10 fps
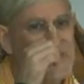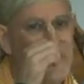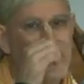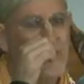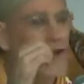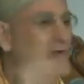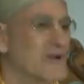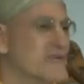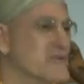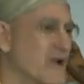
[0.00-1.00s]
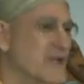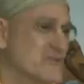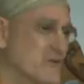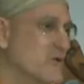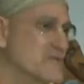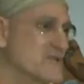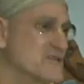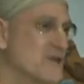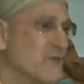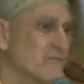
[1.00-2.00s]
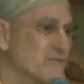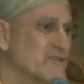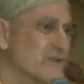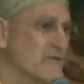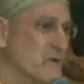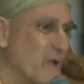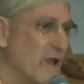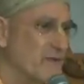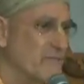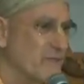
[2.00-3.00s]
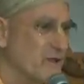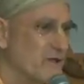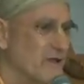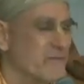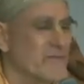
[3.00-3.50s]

You don't follow it, it transforms in some different way, okay?